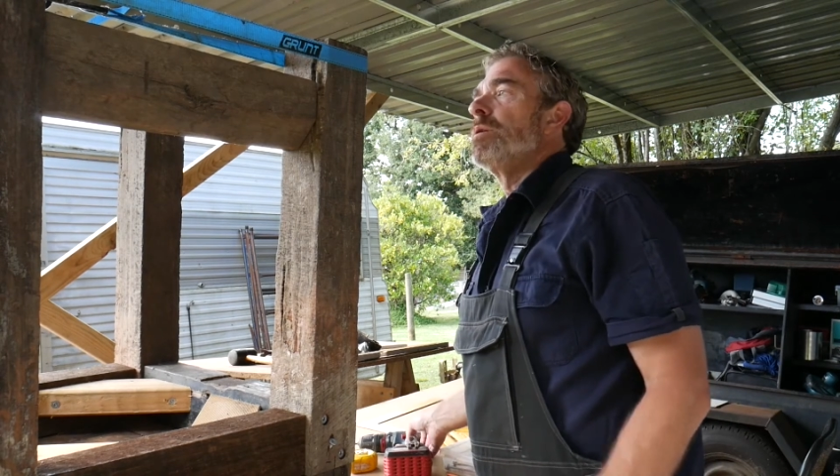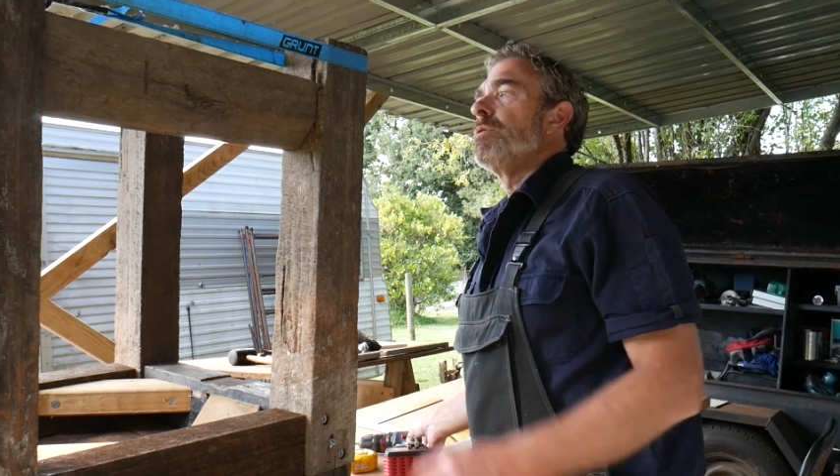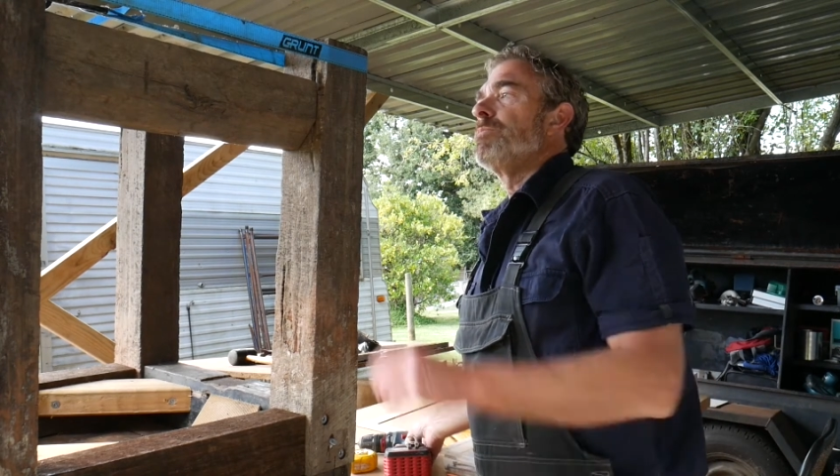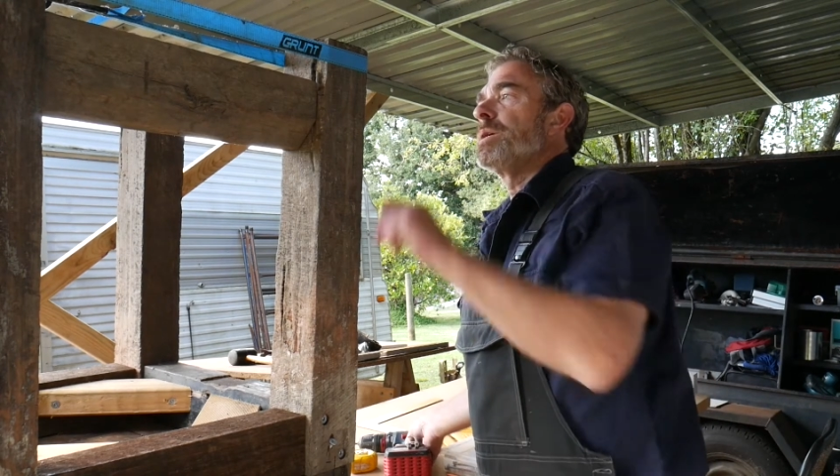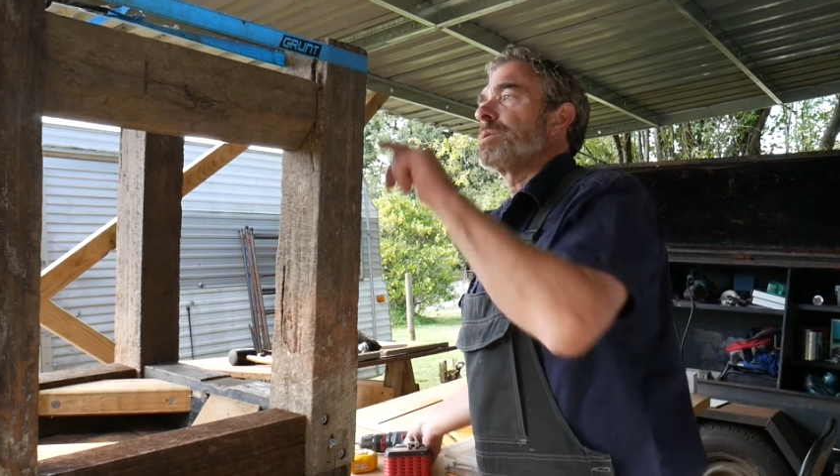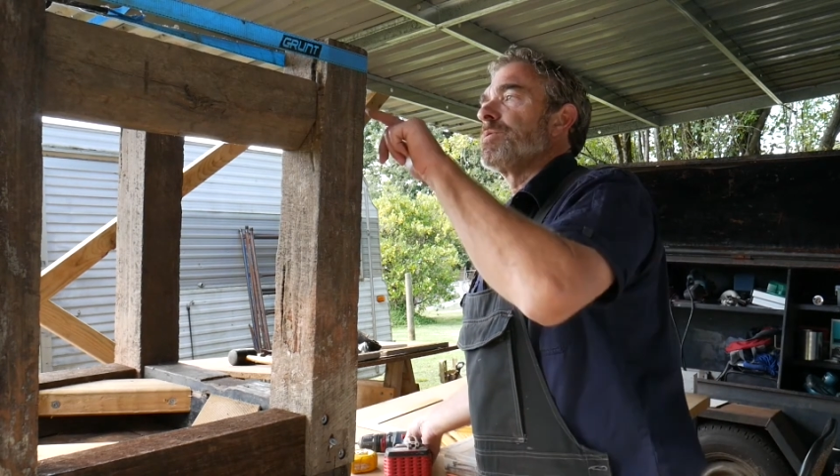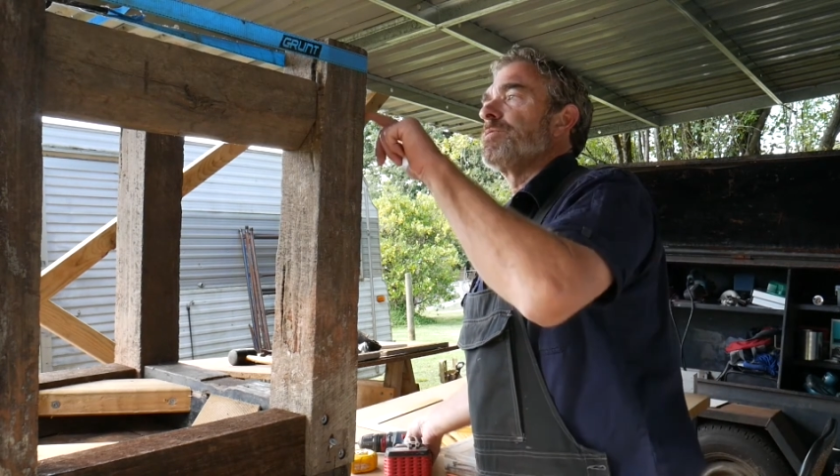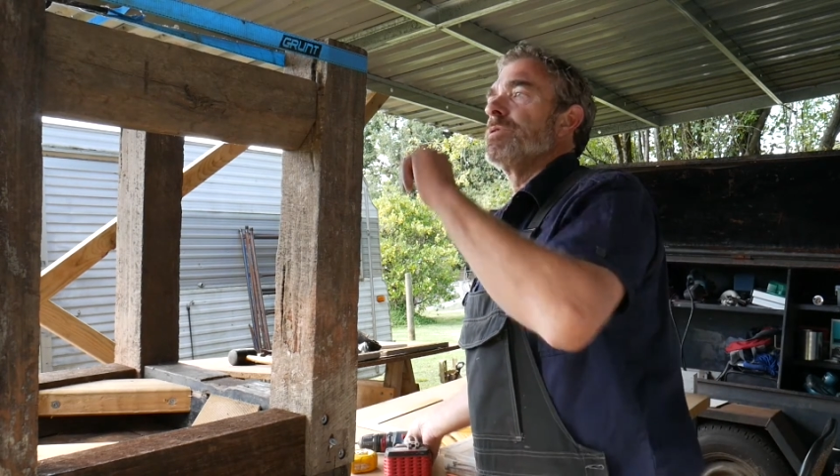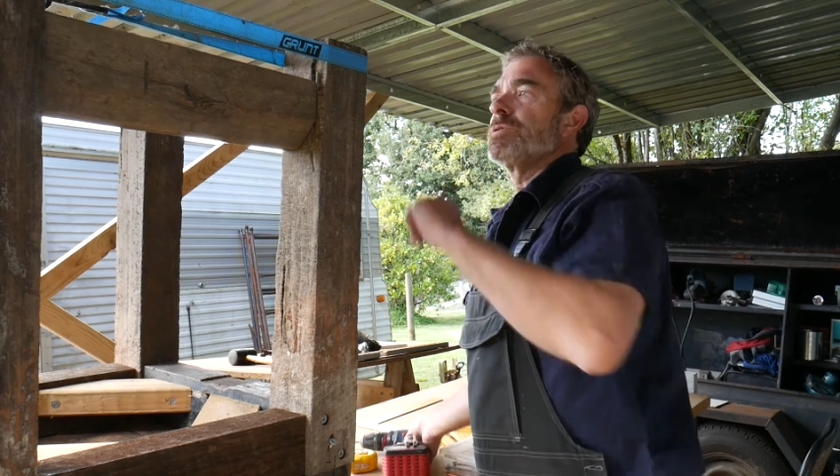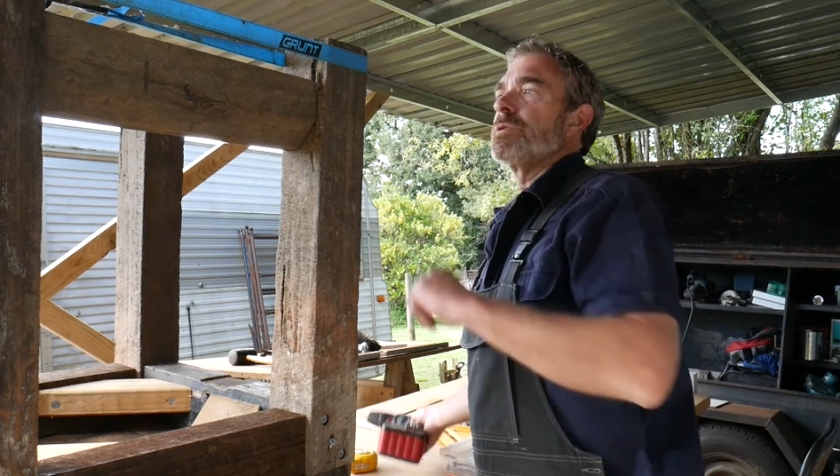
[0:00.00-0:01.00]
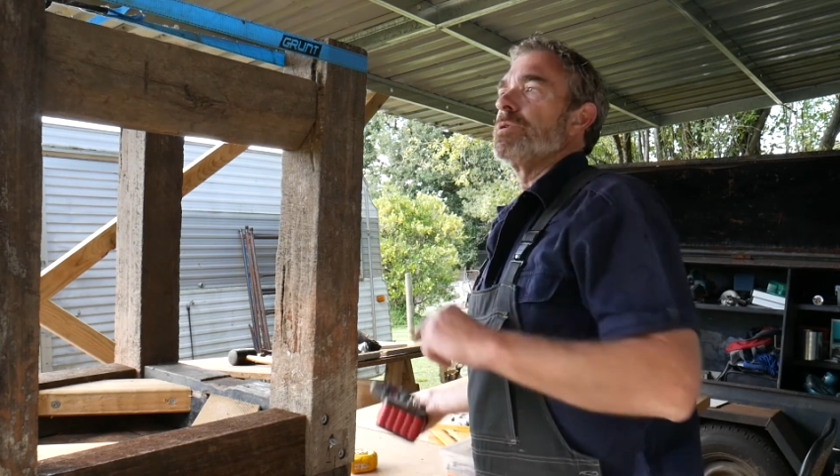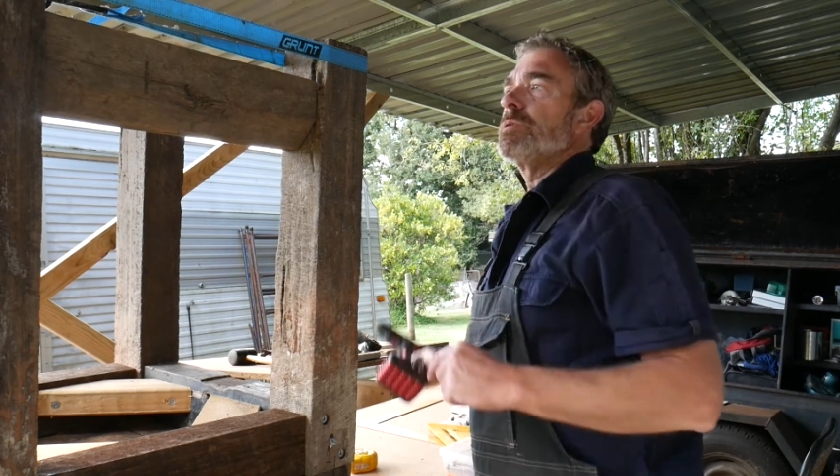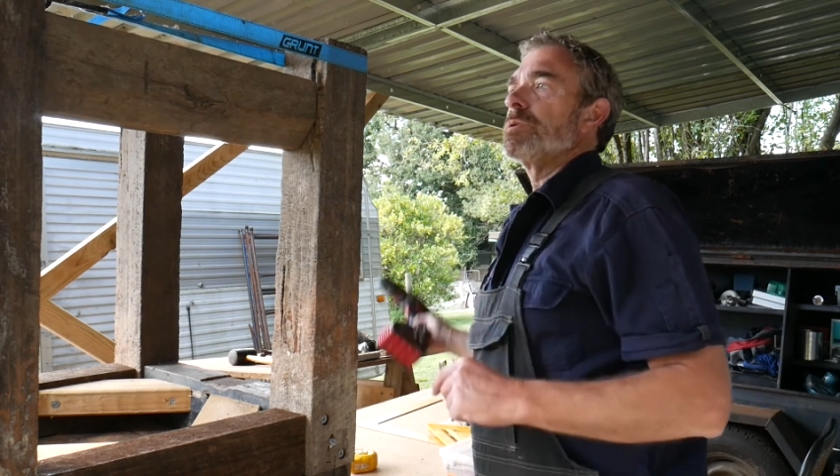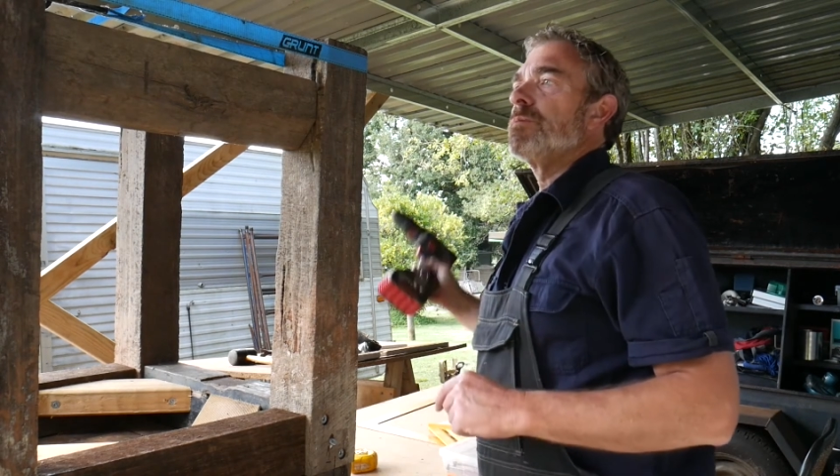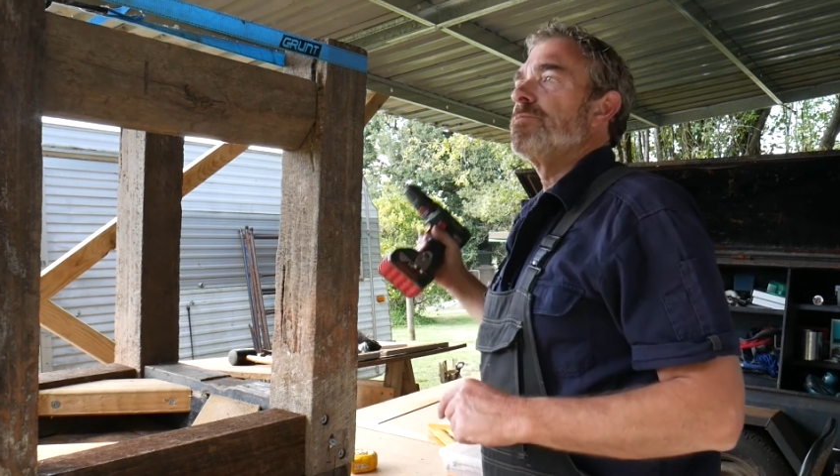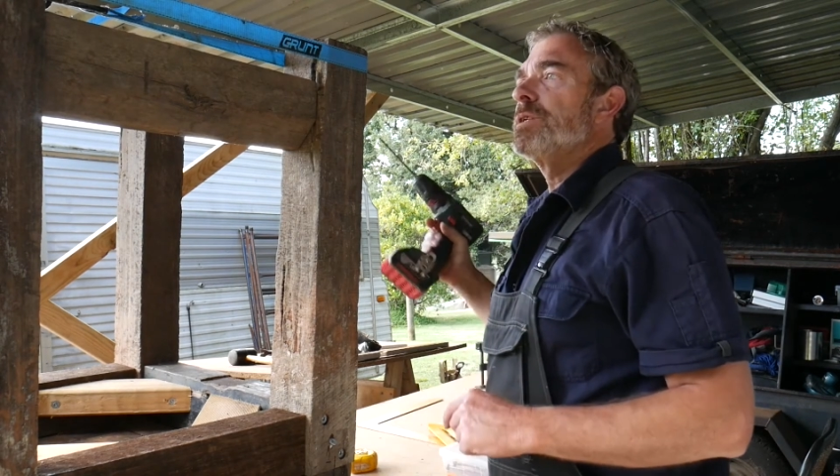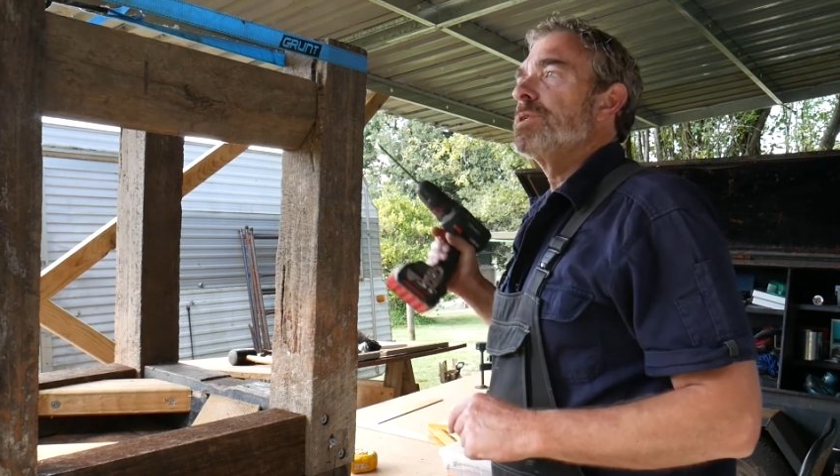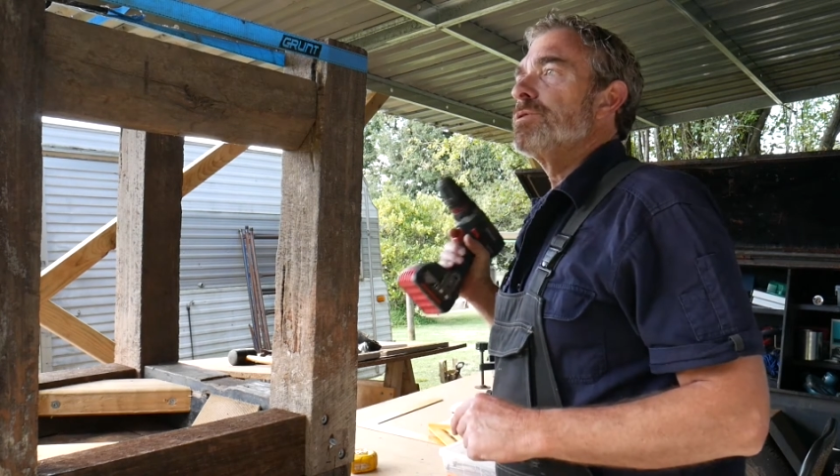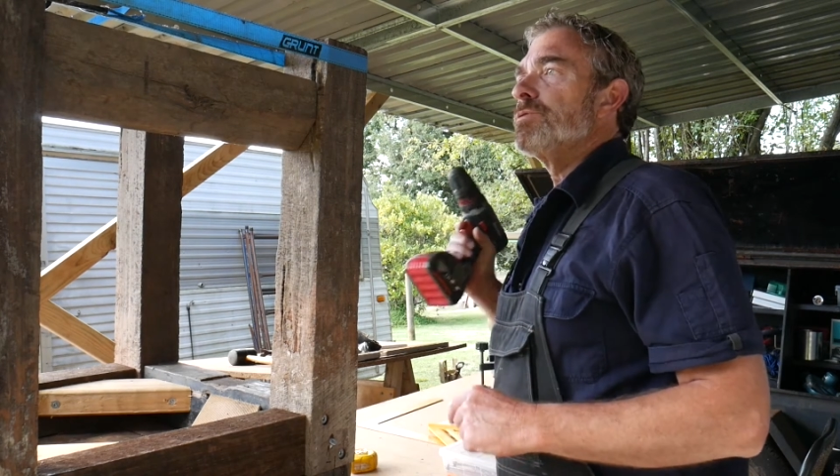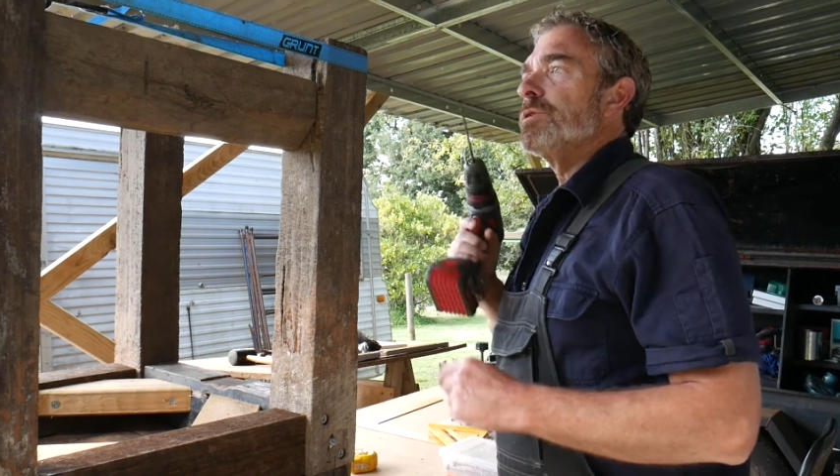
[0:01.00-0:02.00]
I've marked my first hole and I'm ready
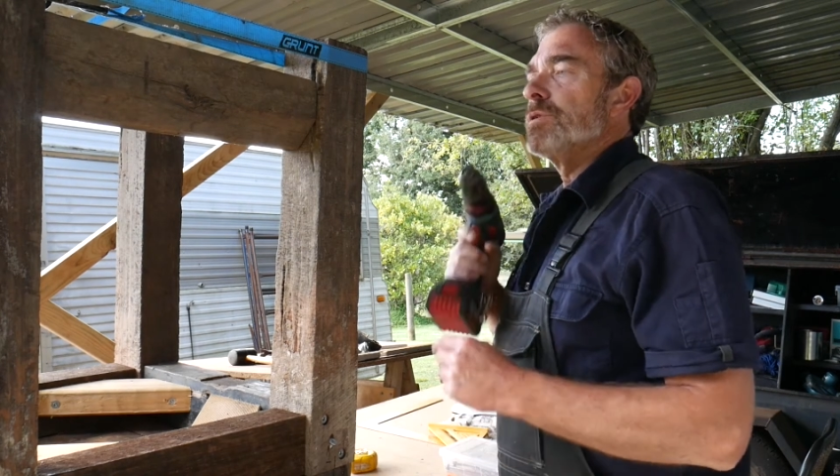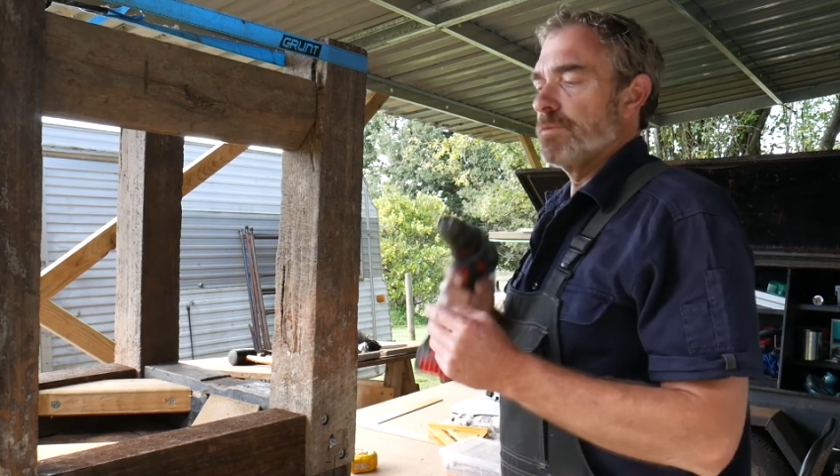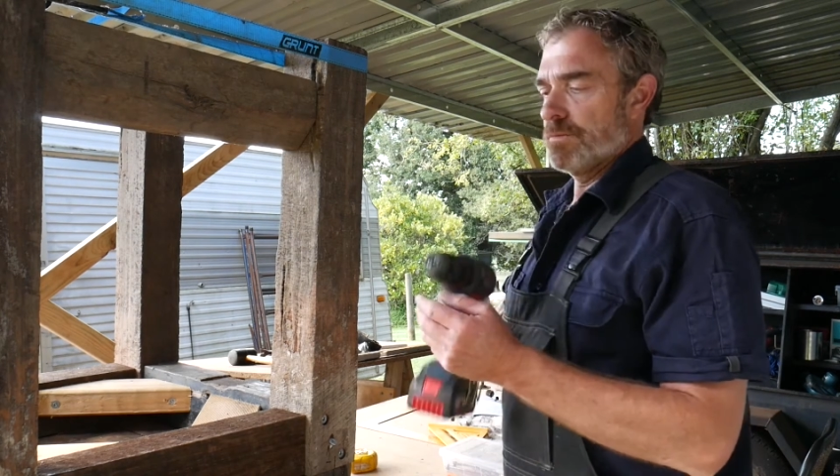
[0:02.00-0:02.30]
to drill.